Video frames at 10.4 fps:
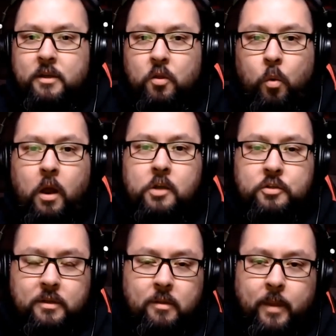I know the
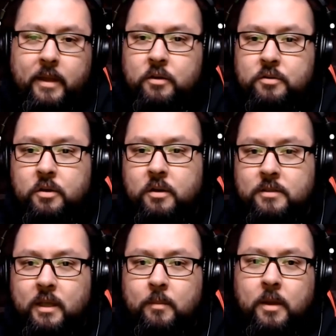Washington Commanders are a
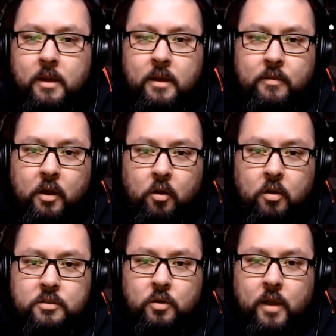team that are
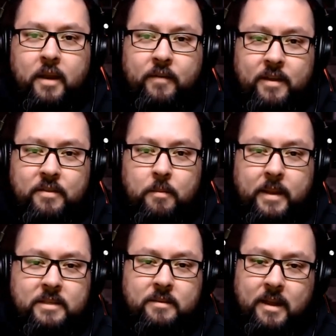also kind of in the
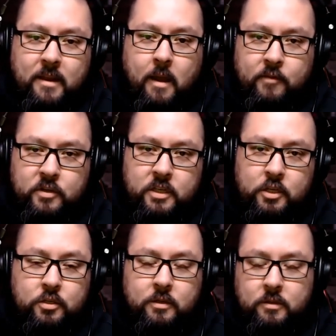mix in that
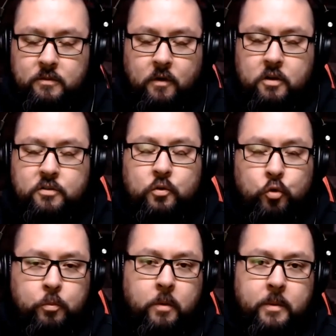conversation as far as the
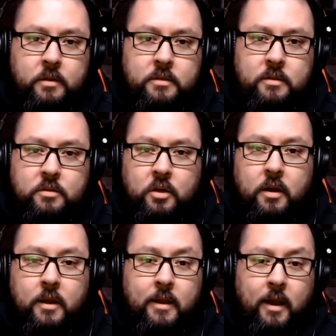rumor mill is concerned.